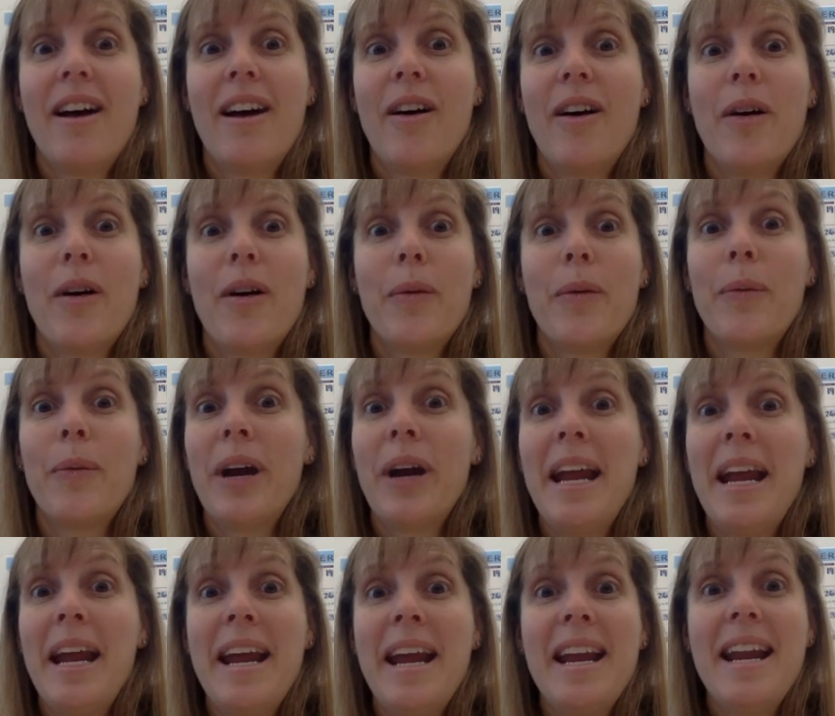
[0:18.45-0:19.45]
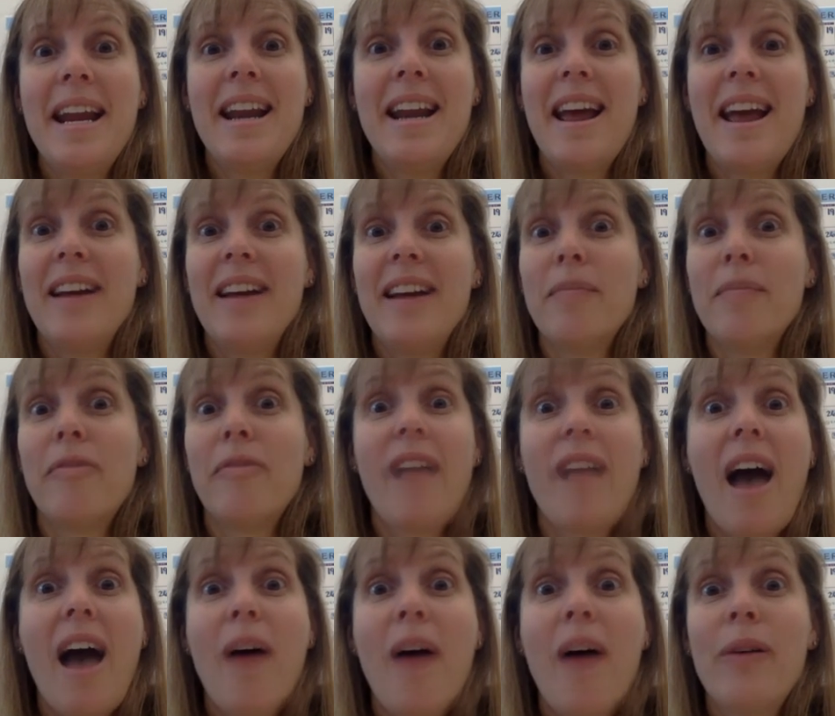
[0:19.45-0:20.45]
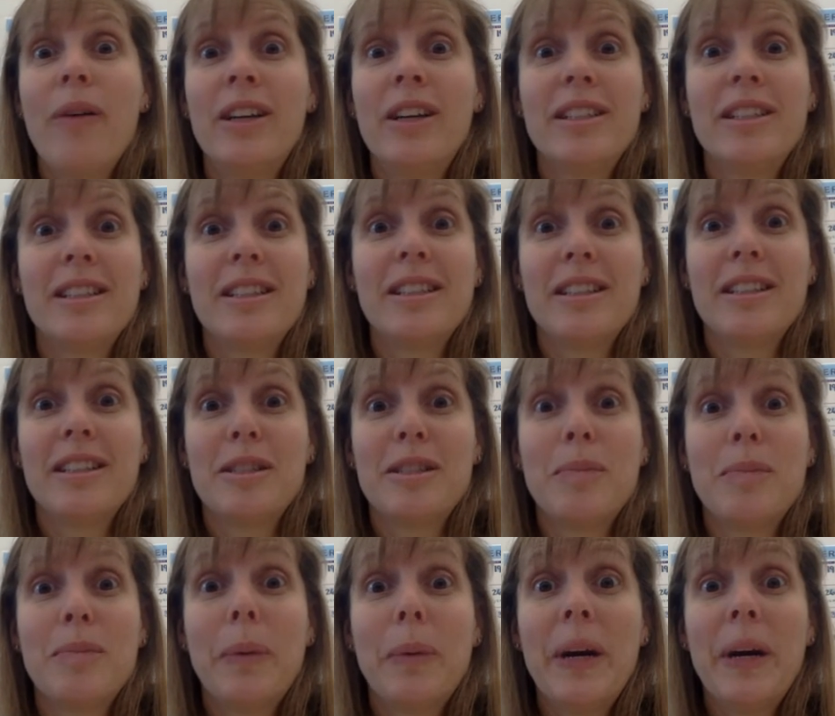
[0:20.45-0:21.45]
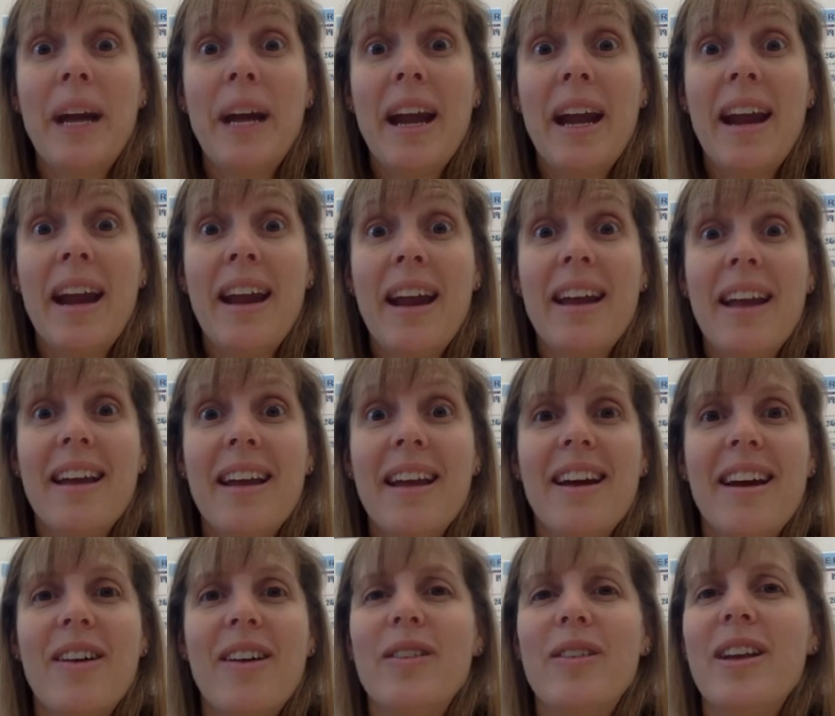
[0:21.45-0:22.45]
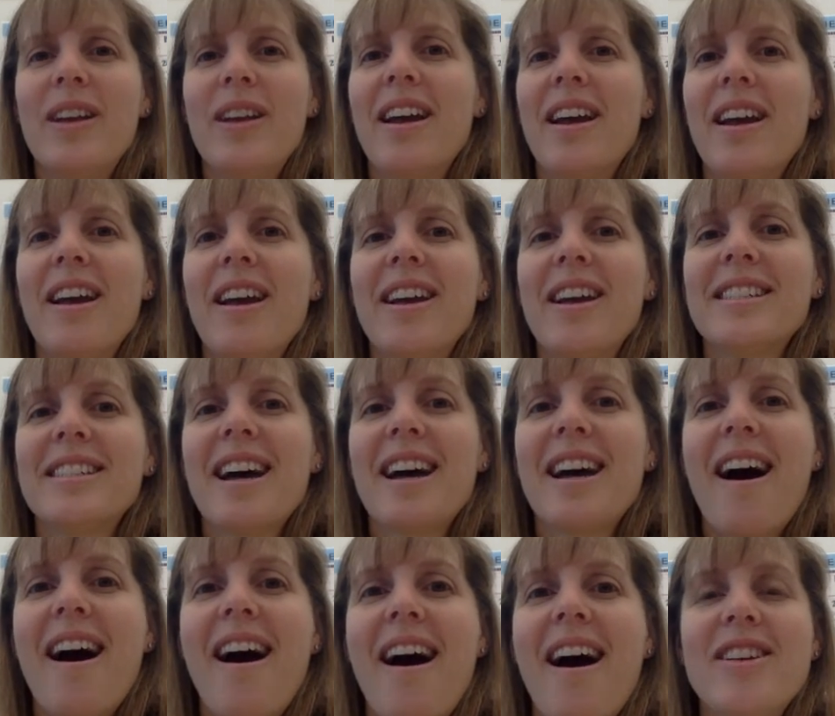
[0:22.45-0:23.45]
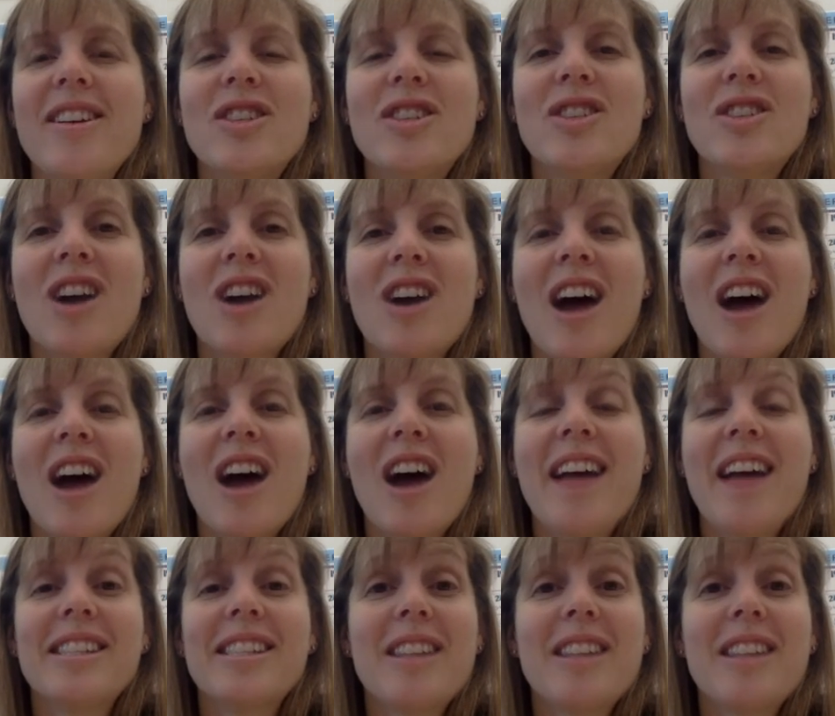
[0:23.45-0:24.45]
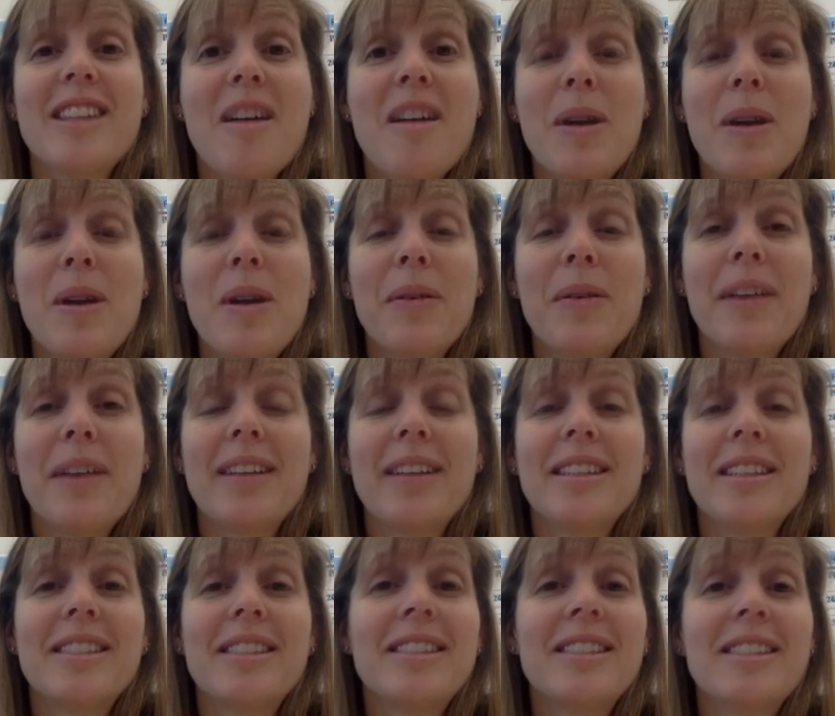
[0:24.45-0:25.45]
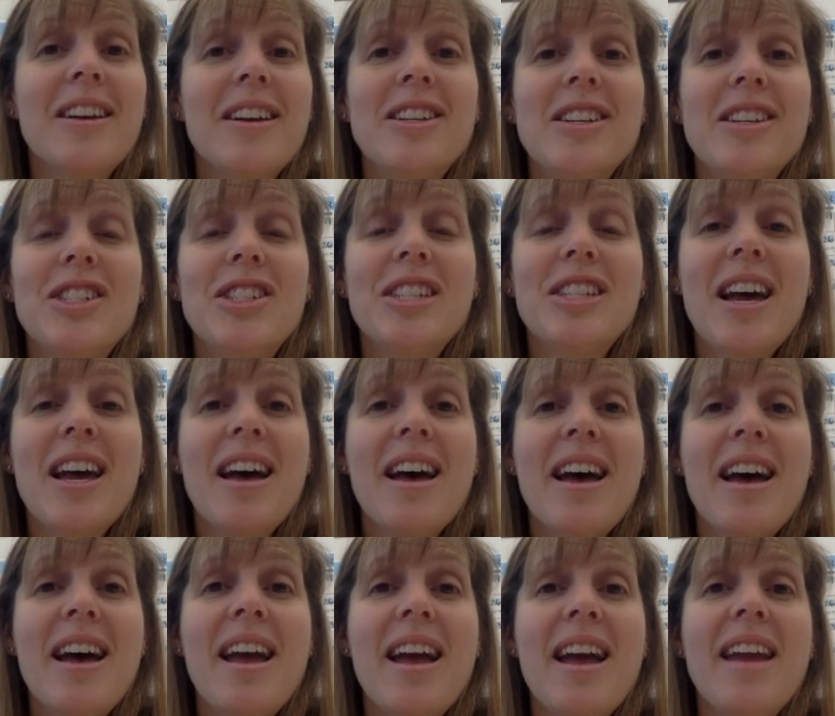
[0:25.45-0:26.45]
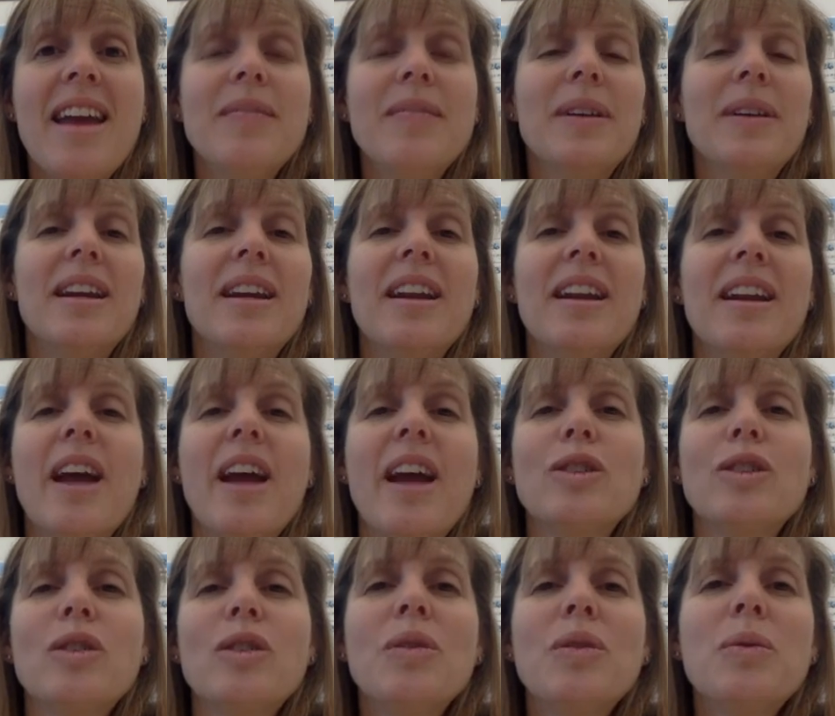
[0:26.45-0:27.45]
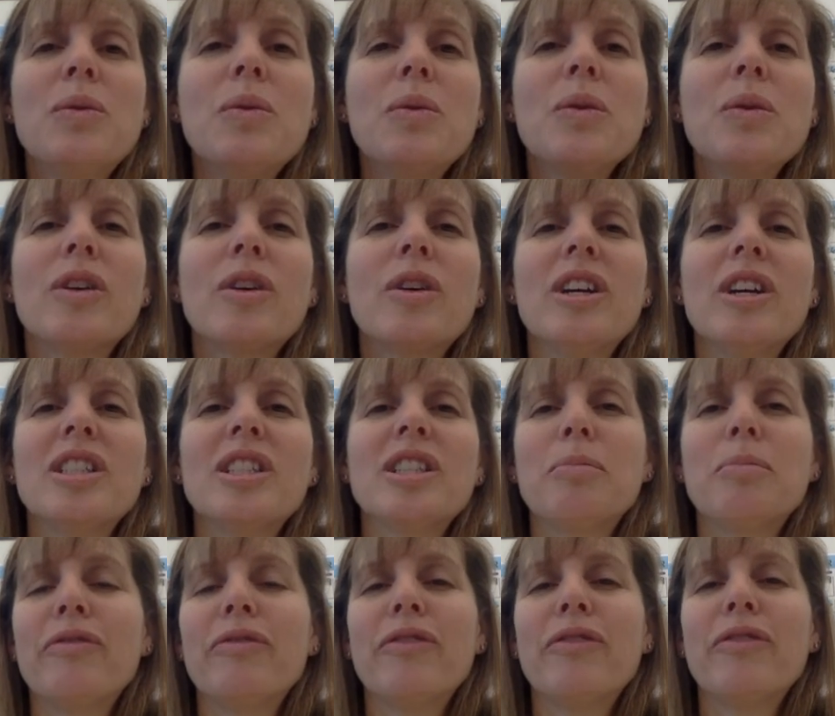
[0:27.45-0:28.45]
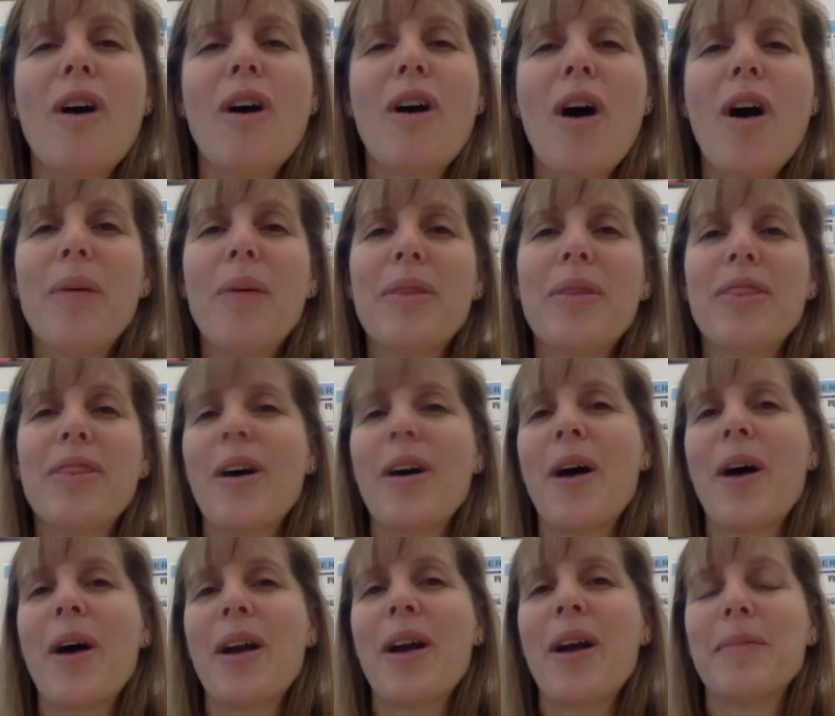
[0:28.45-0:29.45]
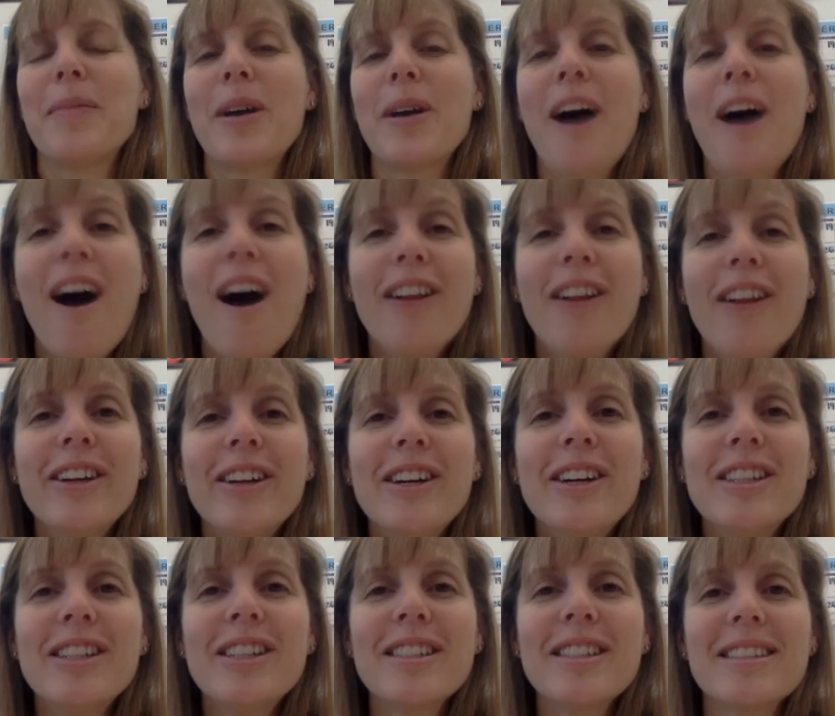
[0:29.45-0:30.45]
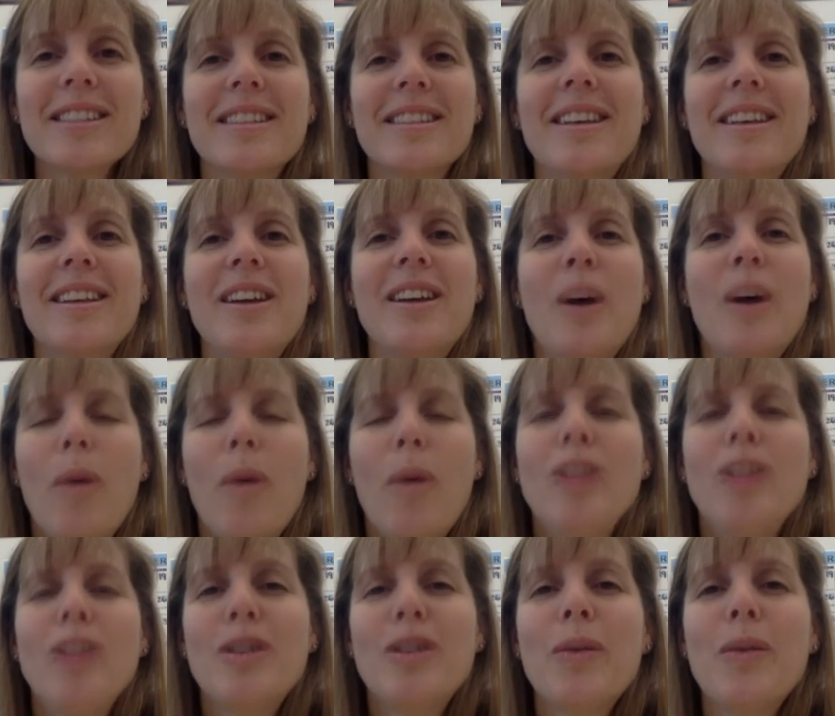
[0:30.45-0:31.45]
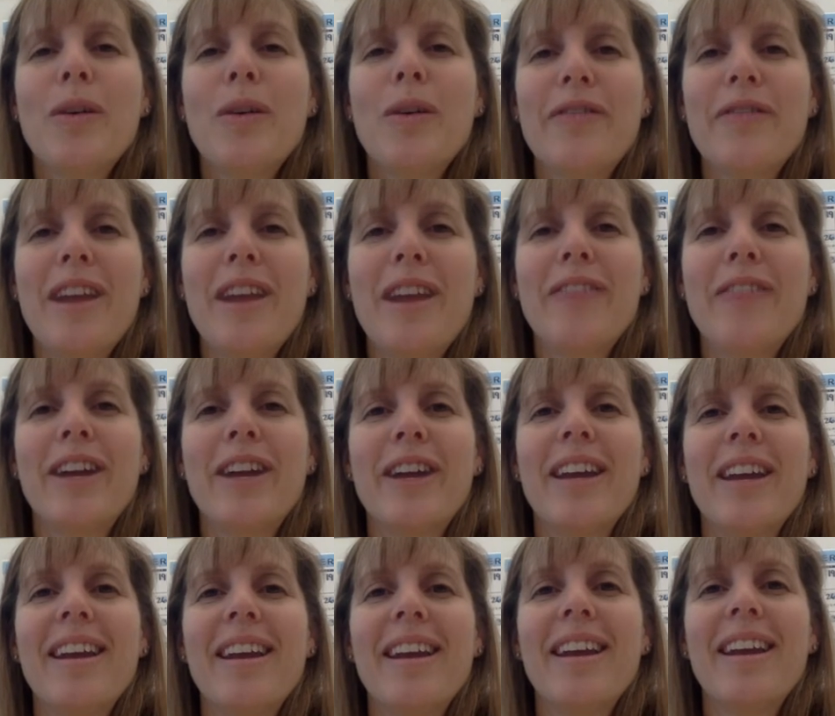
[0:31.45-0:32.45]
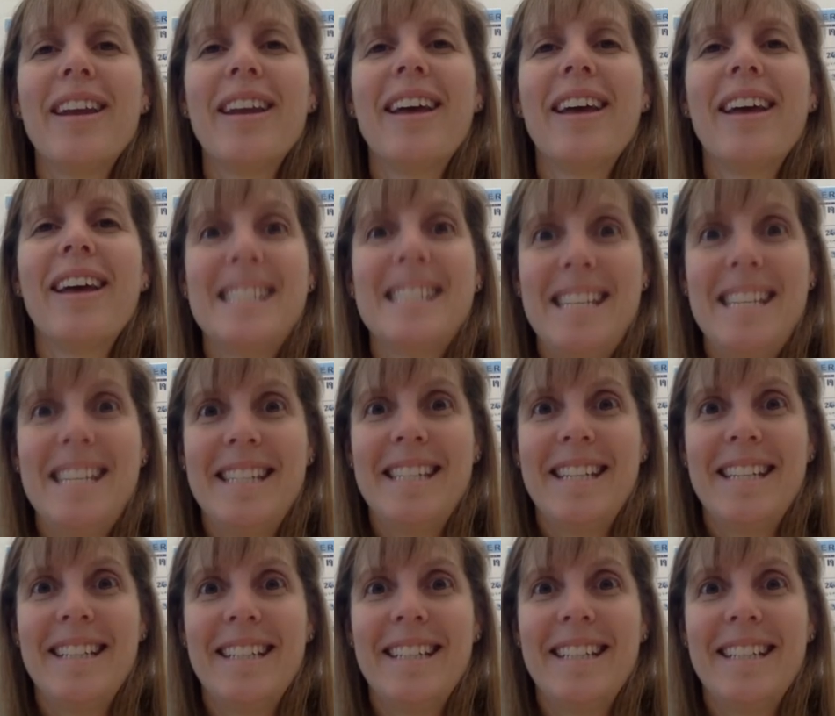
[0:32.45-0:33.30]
rain and flowers in the spring. We get a nice hot, dry summer with lots of sunshine. We get a nice, cool, crisp fall with the autumn colors. What's your favorite season?